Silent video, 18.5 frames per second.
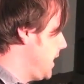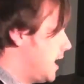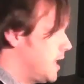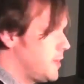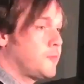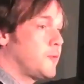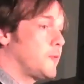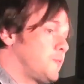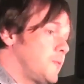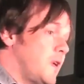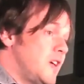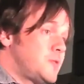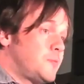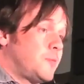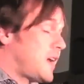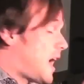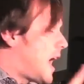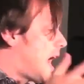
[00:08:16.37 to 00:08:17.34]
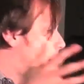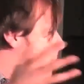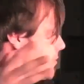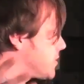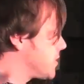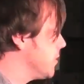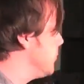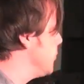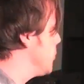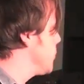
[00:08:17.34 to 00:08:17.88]
It's perhaps
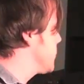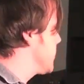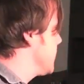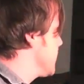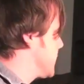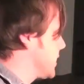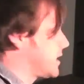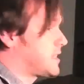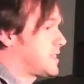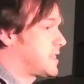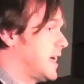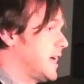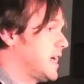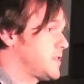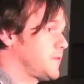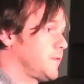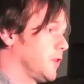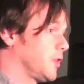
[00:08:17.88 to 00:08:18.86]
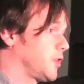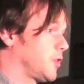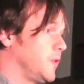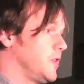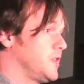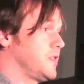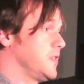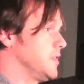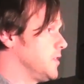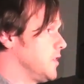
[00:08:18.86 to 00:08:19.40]
the most successful
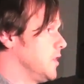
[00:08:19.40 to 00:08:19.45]
Christian